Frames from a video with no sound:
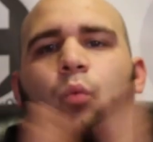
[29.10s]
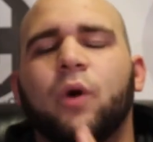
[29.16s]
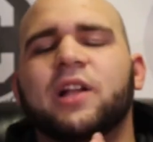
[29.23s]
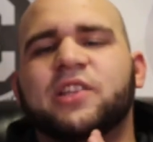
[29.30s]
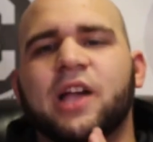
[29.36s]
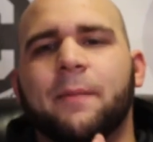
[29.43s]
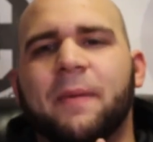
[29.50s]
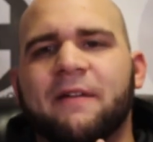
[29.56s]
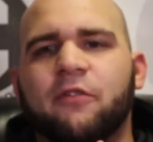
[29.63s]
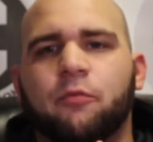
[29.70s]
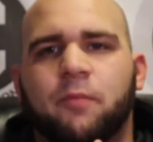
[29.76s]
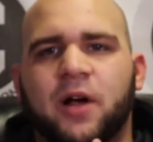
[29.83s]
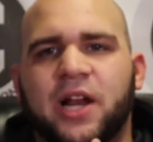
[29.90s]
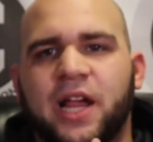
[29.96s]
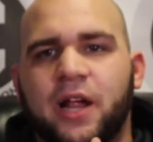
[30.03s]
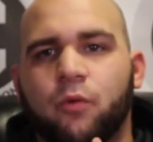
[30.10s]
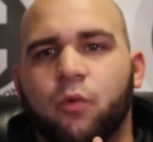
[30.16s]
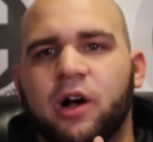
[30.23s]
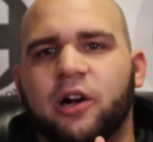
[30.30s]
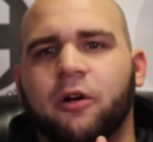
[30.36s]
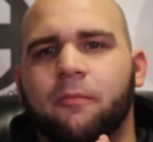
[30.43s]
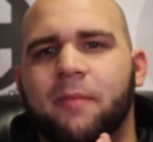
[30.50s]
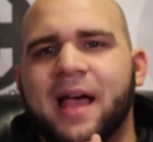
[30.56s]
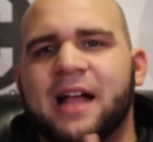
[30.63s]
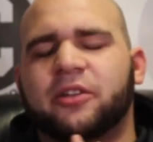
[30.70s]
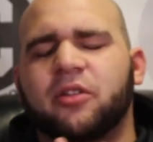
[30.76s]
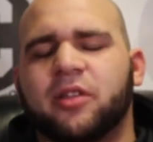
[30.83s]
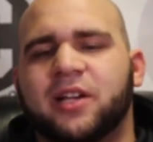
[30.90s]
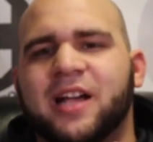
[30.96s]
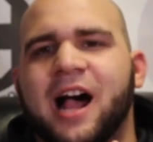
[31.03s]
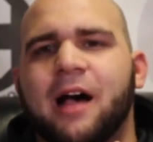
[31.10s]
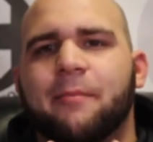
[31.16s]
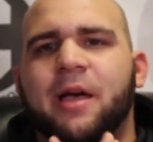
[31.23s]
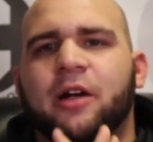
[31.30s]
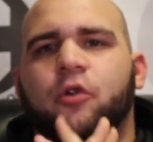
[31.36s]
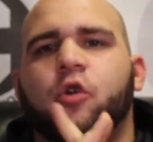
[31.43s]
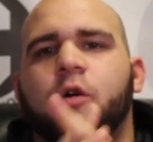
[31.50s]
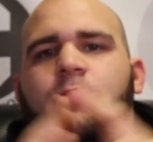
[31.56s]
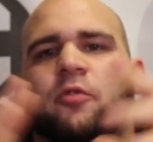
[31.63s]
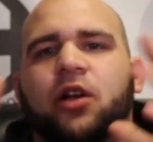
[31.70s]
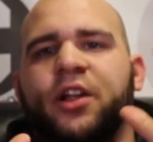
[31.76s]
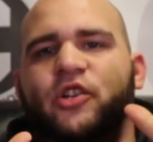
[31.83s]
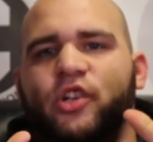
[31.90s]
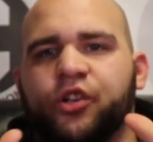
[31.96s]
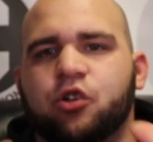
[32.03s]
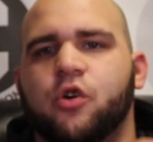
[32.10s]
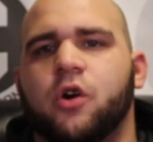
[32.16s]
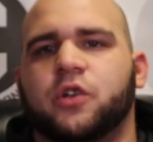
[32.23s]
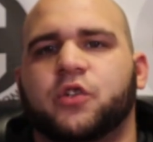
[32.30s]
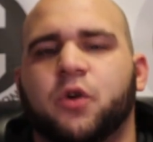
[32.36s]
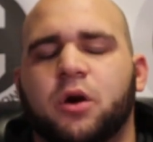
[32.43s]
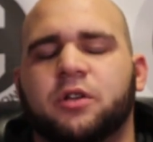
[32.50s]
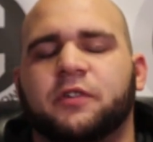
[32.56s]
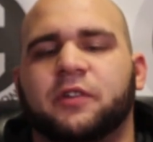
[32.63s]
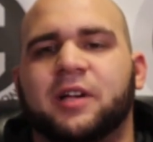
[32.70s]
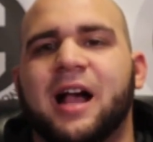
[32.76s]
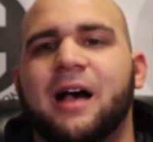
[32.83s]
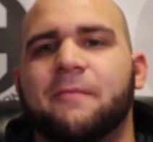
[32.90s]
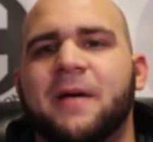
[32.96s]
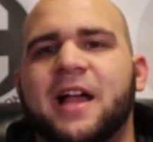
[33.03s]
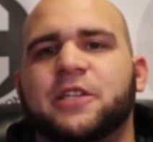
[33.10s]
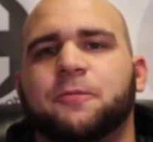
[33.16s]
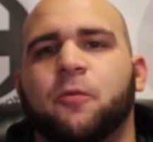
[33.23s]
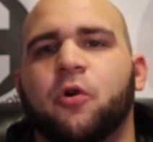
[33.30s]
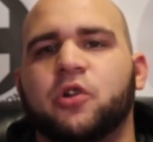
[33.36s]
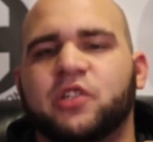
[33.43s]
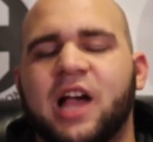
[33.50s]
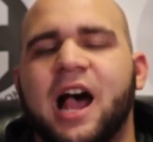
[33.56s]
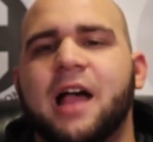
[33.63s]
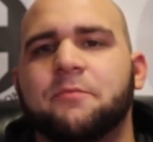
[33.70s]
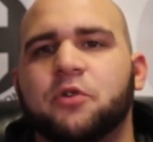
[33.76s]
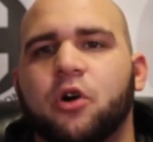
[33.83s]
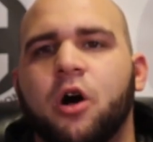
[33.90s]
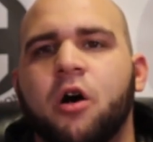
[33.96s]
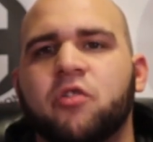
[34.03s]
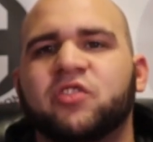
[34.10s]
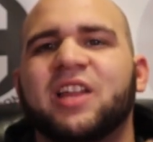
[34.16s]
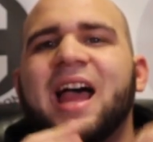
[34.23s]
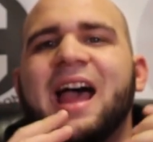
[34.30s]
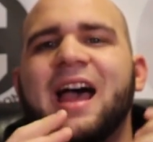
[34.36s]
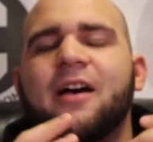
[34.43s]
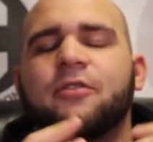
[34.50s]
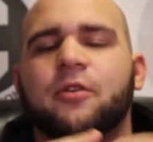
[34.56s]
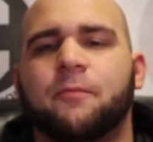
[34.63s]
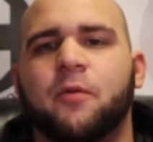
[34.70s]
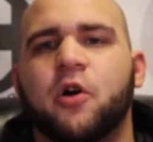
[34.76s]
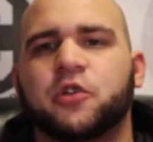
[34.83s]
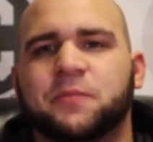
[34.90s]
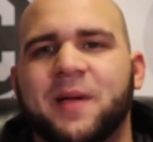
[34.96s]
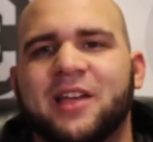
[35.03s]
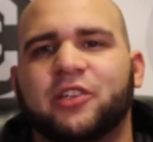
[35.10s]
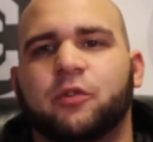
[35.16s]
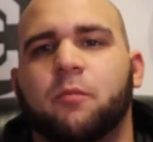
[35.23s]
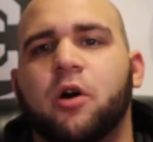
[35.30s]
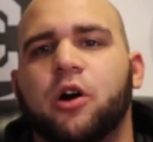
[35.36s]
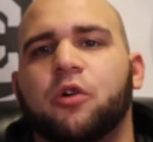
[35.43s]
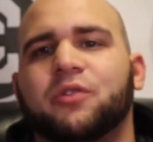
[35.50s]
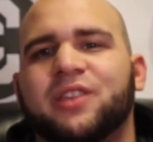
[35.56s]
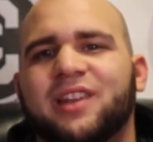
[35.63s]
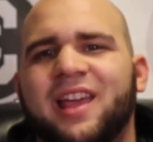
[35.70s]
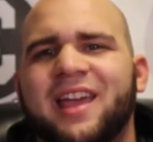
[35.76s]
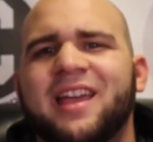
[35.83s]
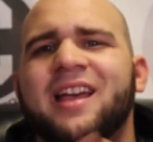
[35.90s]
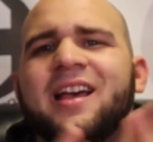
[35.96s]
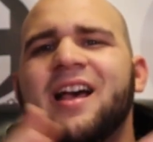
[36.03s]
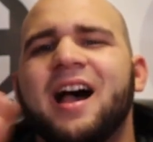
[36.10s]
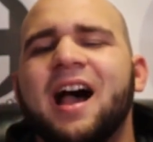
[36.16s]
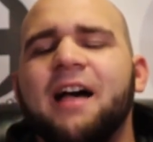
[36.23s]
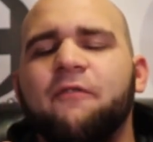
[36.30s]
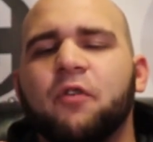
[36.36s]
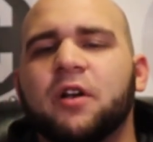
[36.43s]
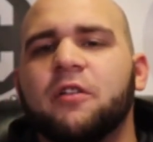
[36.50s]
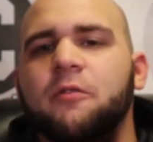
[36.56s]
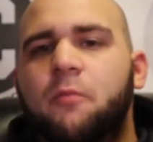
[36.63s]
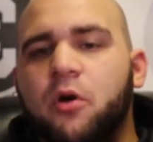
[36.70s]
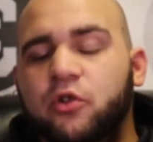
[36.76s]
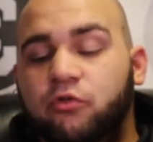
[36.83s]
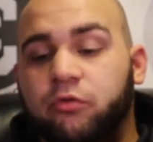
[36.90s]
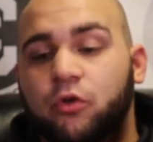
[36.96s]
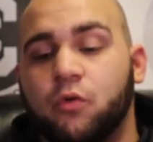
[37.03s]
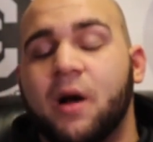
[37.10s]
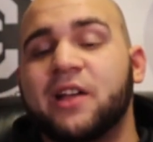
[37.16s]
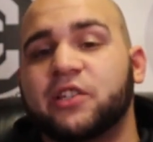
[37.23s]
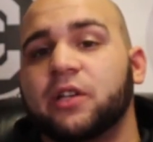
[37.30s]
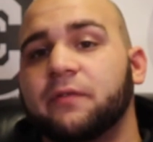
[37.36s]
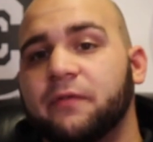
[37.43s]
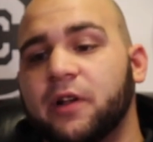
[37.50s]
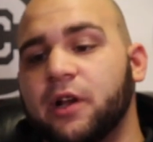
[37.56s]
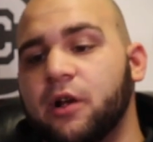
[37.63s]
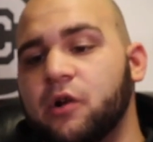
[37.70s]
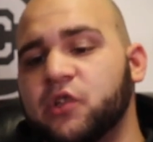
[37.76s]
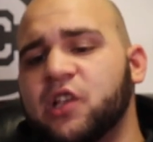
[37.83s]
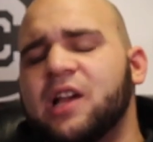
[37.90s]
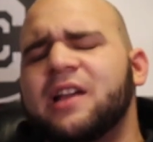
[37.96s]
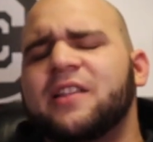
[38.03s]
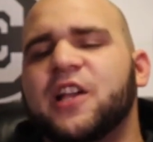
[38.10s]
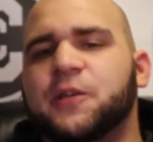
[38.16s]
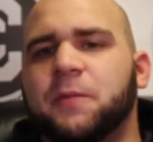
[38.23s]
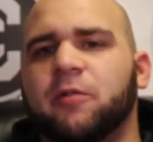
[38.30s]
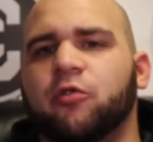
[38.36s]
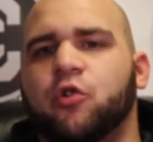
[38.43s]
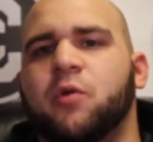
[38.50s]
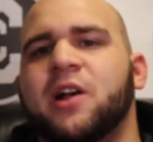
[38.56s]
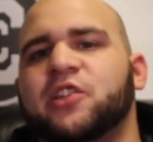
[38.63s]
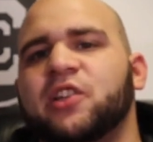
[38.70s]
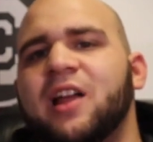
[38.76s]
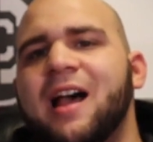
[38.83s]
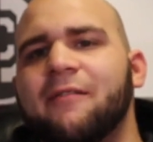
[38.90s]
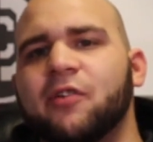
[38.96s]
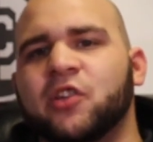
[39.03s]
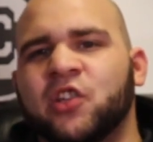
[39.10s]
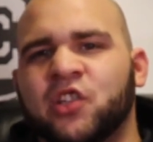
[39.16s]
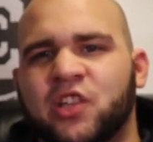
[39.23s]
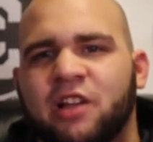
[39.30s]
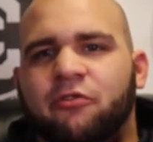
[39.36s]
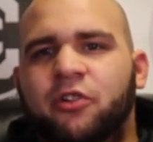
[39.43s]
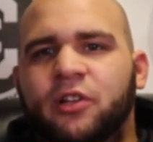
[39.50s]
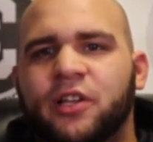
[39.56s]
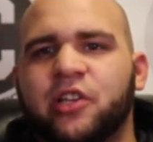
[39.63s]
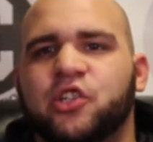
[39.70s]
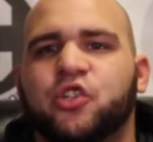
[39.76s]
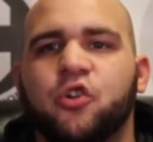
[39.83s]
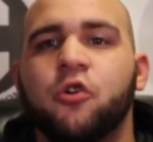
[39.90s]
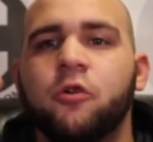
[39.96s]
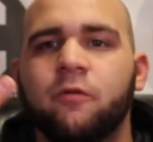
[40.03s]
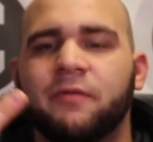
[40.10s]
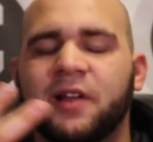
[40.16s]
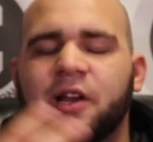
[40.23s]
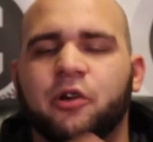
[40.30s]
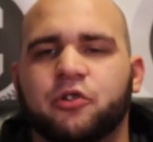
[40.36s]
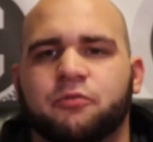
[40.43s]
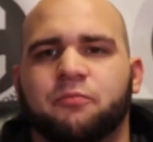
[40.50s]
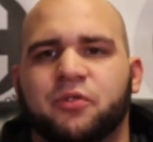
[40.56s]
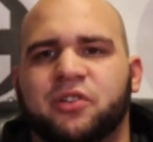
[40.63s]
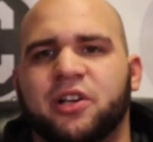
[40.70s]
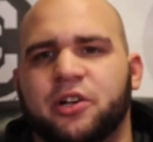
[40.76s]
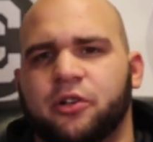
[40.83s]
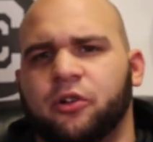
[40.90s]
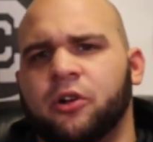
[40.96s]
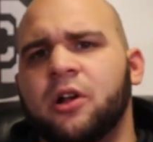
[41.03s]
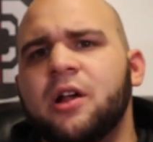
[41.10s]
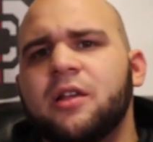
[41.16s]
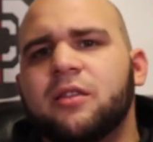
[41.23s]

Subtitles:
What's up, everybody, and welcome back to the Combat Corporation, your source for combat sports. I'm your host, Al the Postmaster Morrow. Today, I have one of the most requested videos that's been requested ever since I released two videos in particular.